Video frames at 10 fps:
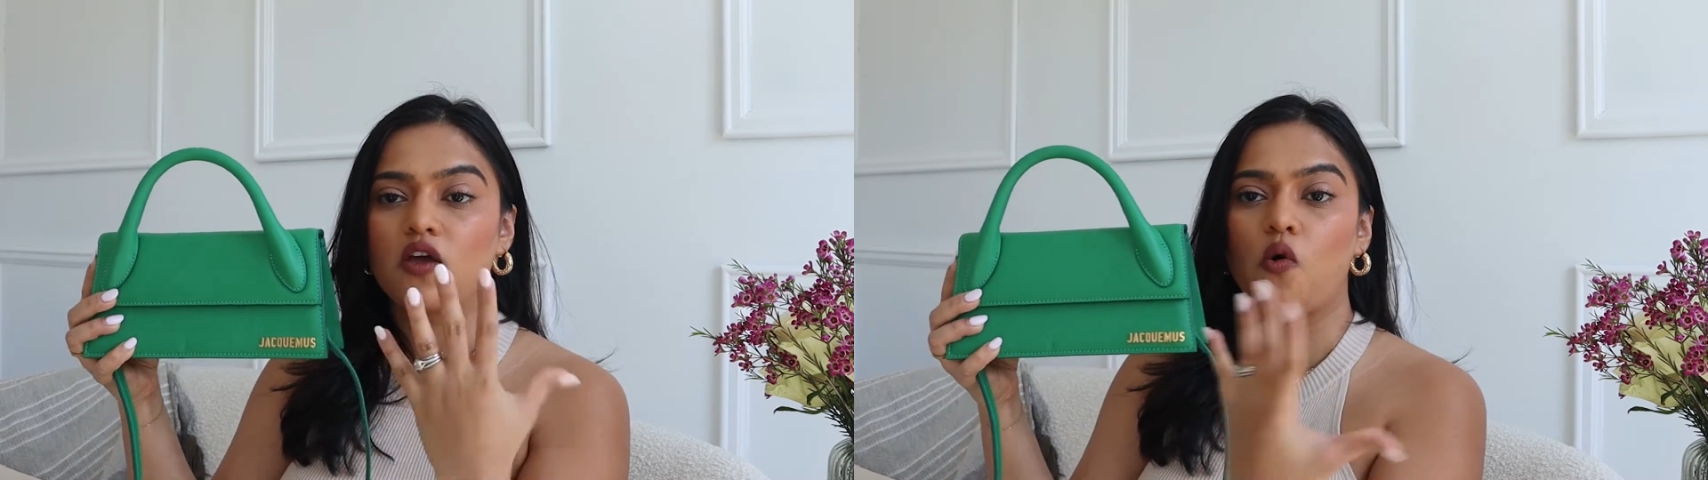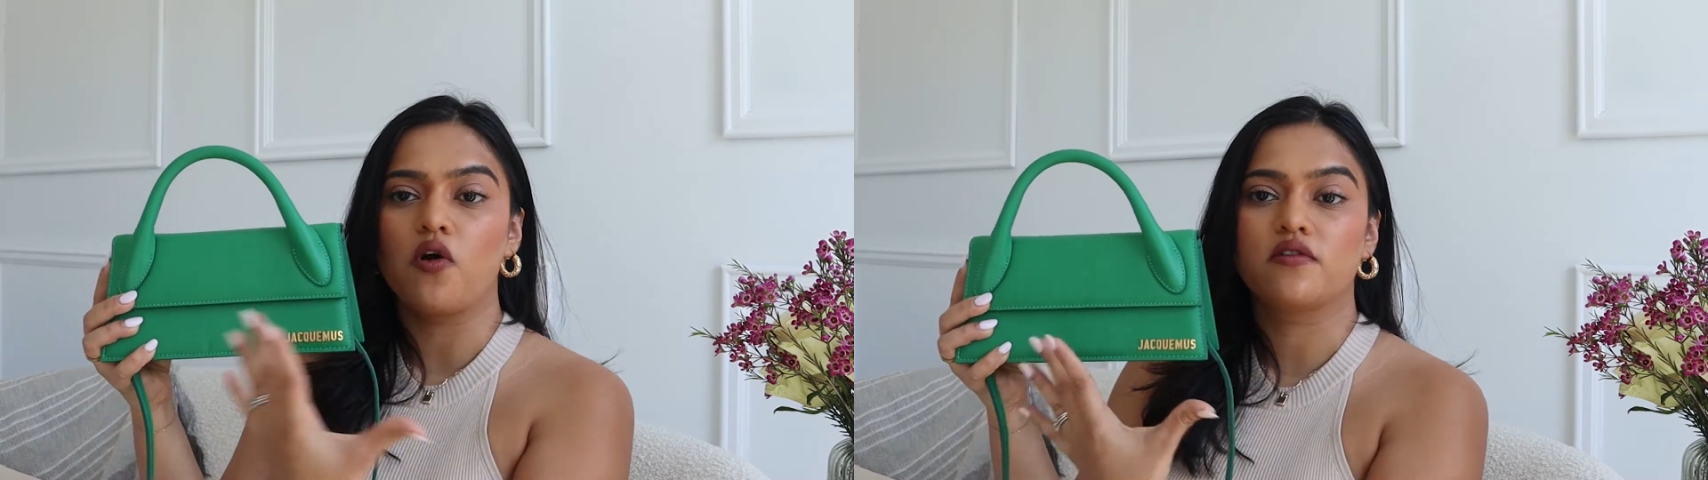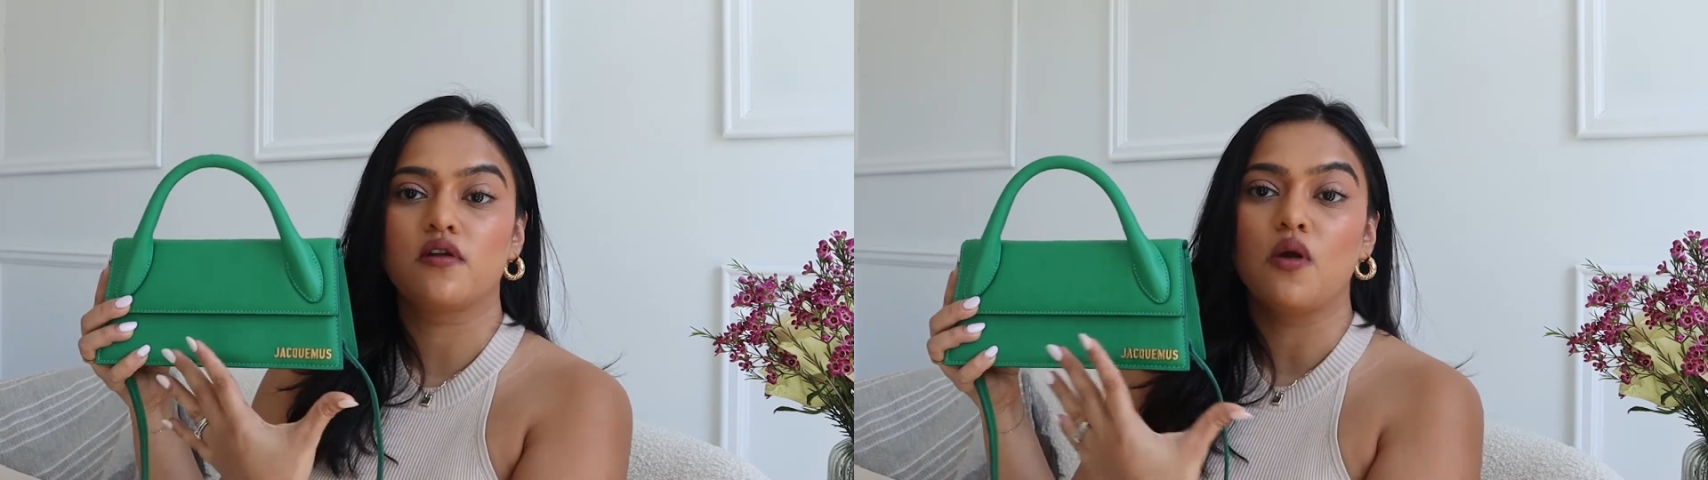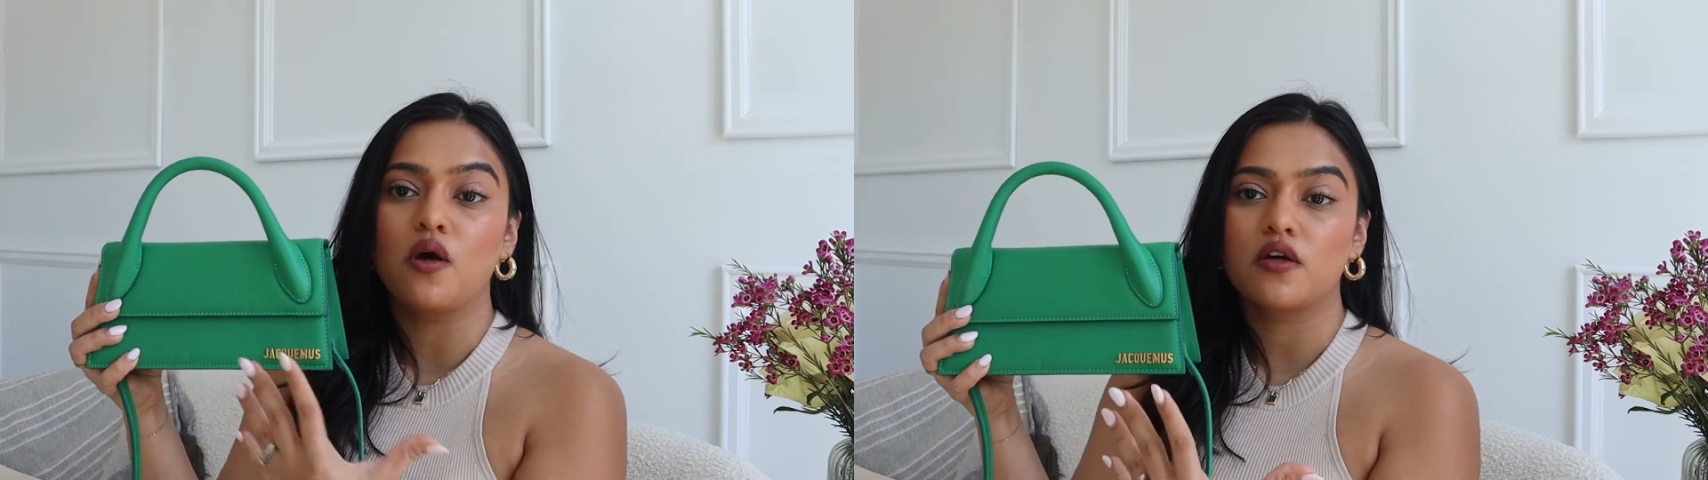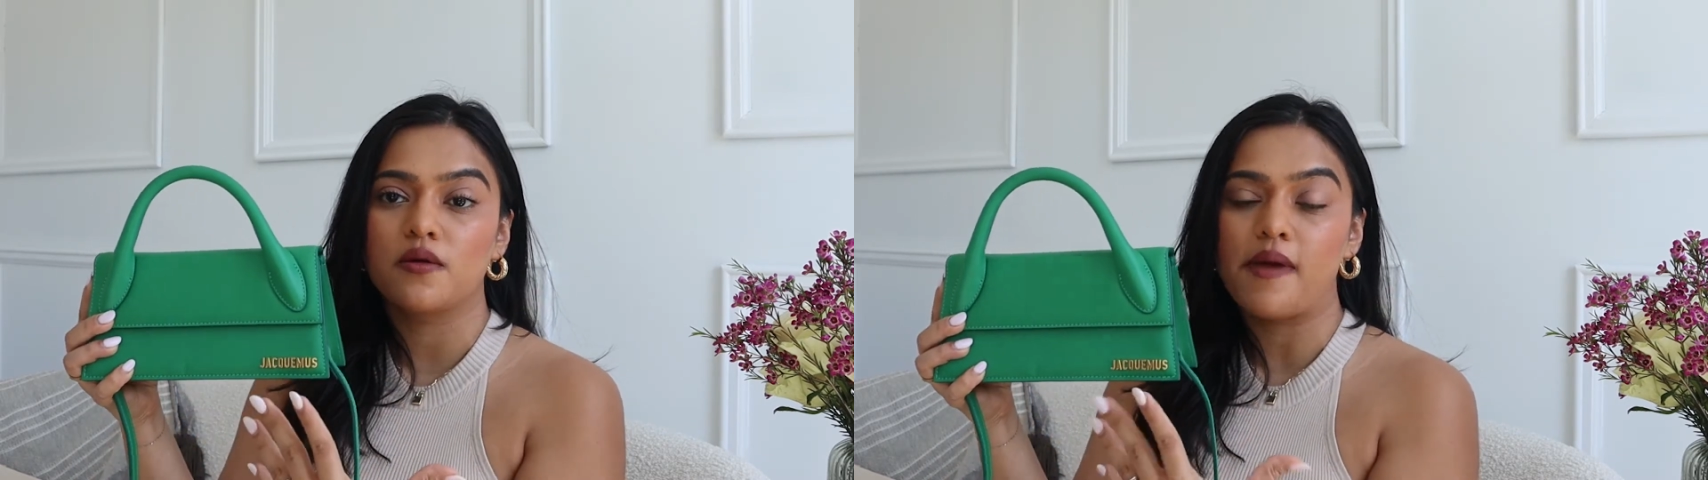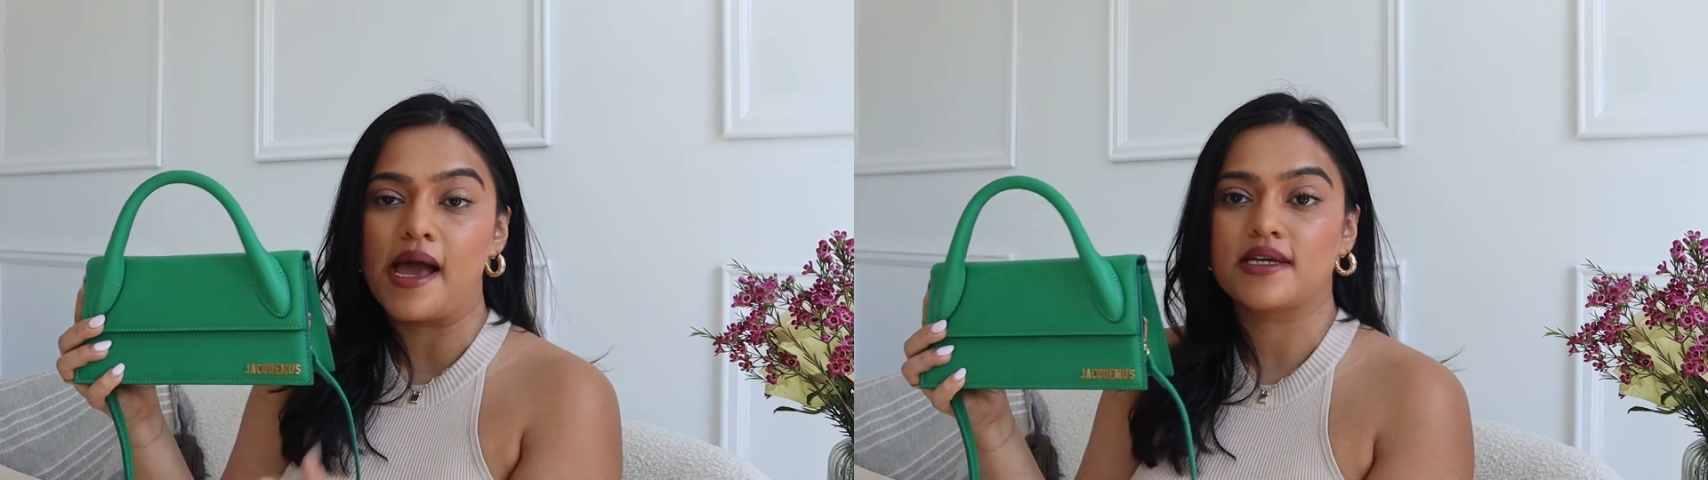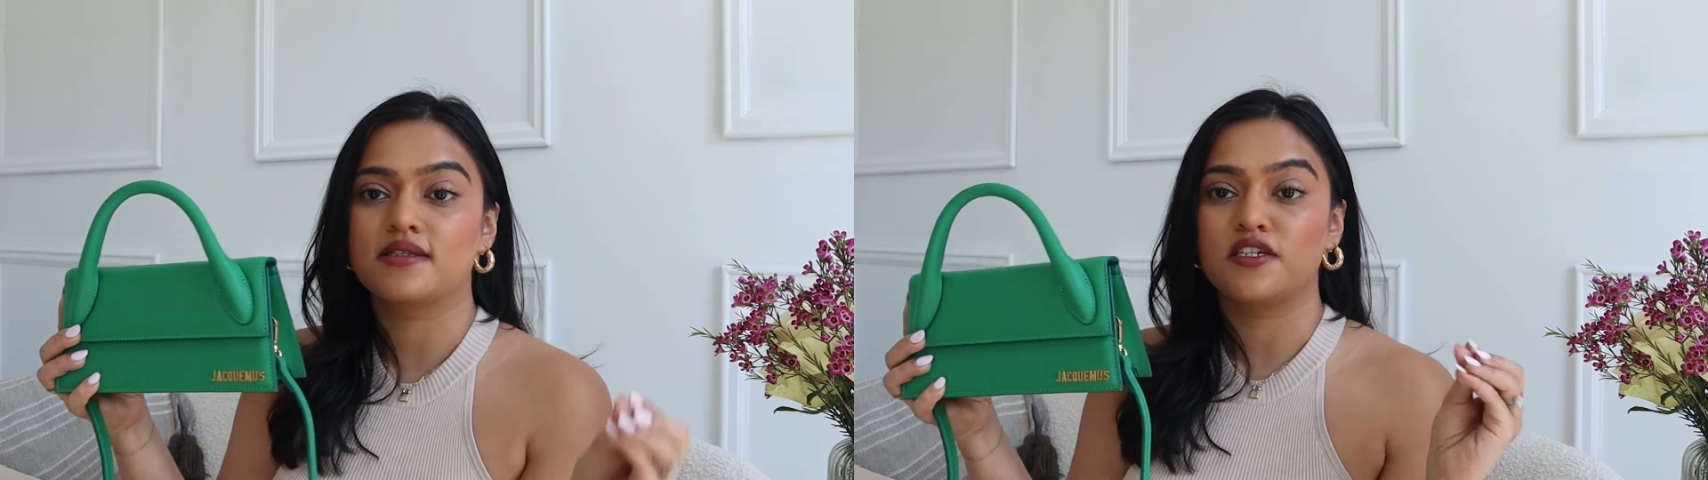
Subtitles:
or the longer bags